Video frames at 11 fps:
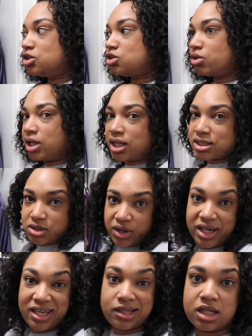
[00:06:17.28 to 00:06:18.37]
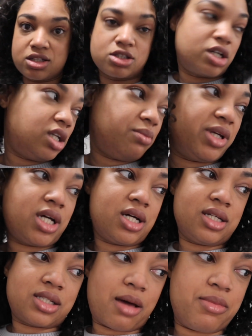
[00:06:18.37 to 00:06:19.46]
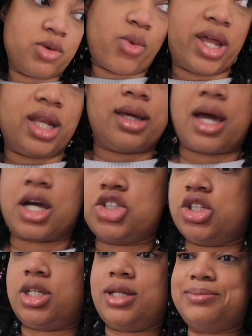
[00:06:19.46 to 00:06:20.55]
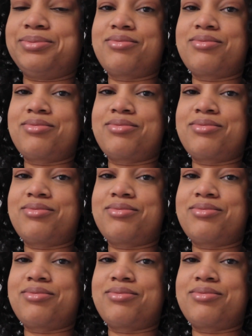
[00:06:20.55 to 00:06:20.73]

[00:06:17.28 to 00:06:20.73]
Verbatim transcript: So yeah, let's go ahead and get that started because I've been waiting actually